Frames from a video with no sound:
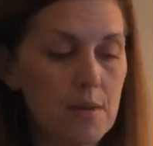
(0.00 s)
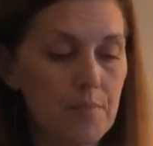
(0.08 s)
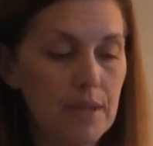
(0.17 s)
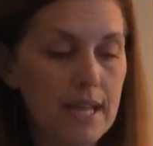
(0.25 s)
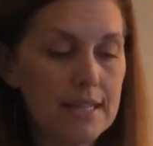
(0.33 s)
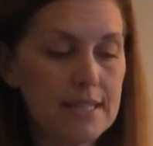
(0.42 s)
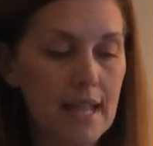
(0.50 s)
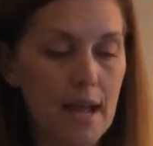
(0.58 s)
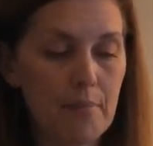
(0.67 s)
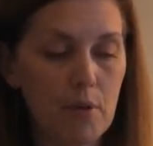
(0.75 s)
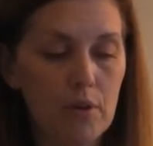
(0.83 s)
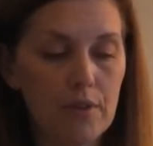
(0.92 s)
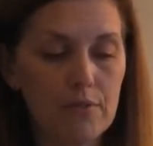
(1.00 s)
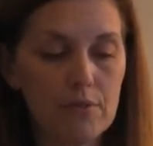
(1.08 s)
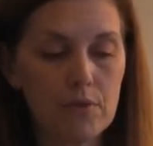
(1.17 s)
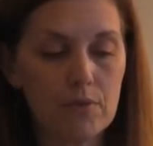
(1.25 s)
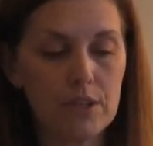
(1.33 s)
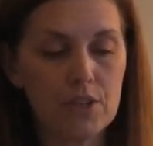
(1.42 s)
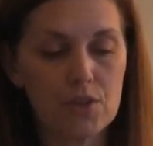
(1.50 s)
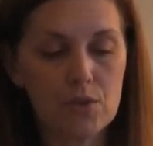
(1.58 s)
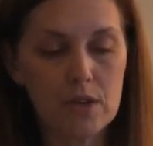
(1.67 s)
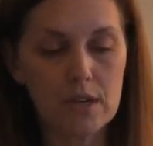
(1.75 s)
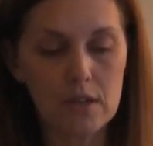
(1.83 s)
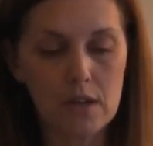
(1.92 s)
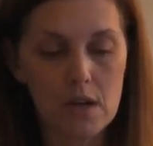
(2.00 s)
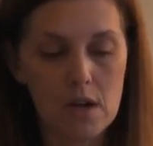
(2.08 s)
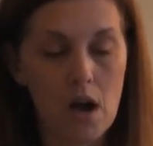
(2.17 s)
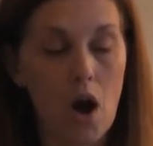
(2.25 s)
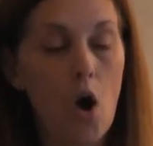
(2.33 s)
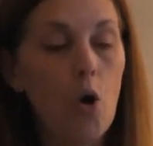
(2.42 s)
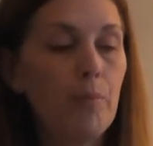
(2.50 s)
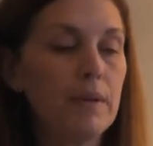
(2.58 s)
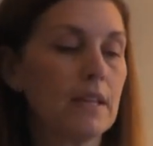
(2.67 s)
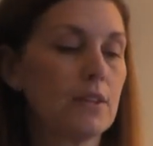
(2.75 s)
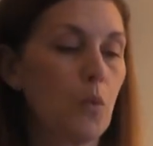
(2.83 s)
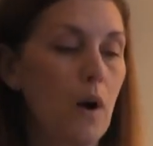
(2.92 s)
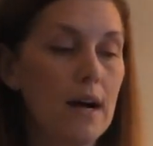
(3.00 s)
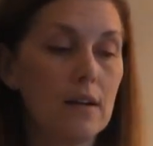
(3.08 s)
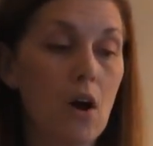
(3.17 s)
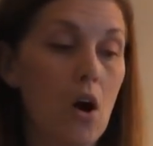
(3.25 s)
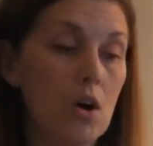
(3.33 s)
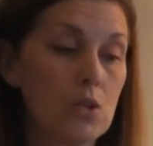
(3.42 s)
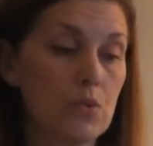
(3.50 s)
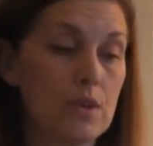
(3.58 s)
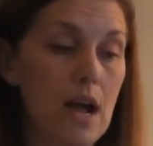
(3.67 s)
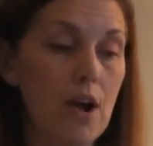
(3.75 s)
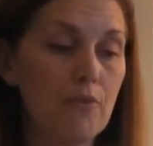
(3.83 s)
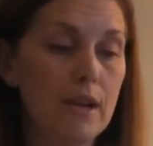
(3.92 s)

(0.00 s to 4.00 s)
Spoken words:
the plants that had broken through the rich soil, hoping that the wild hogs would not